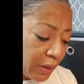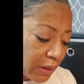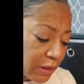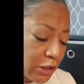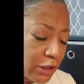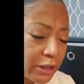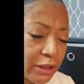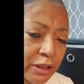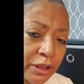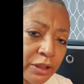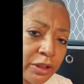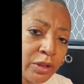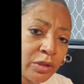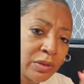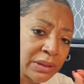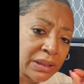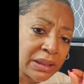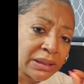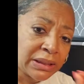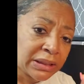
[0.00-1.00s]
she could use
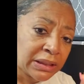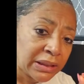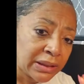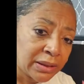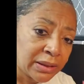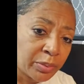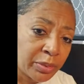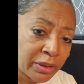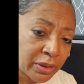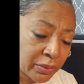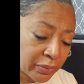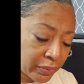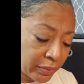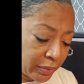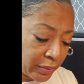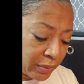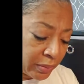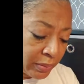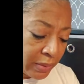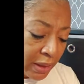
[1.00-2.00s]
a little bit of
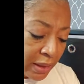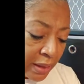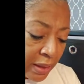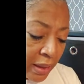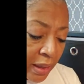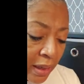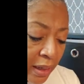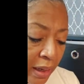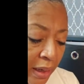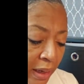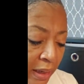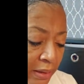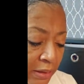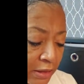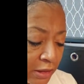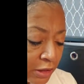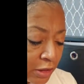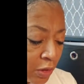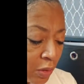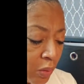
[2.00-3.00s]
room. And
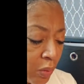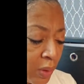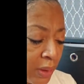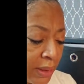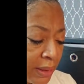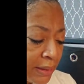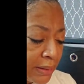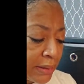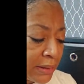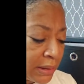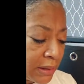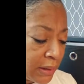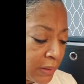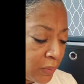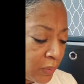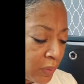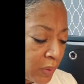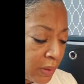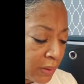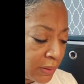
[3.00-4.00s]
so what I did
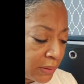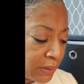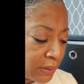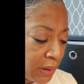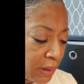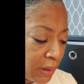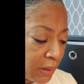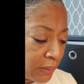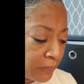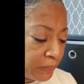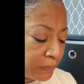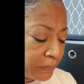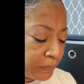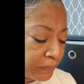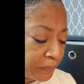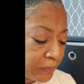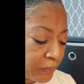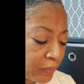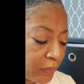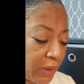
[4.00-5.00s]
was,
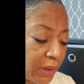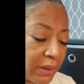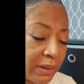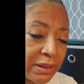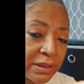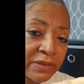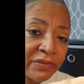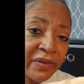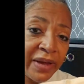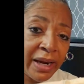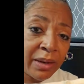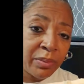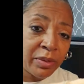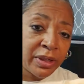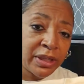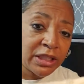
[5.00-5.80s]
this fabric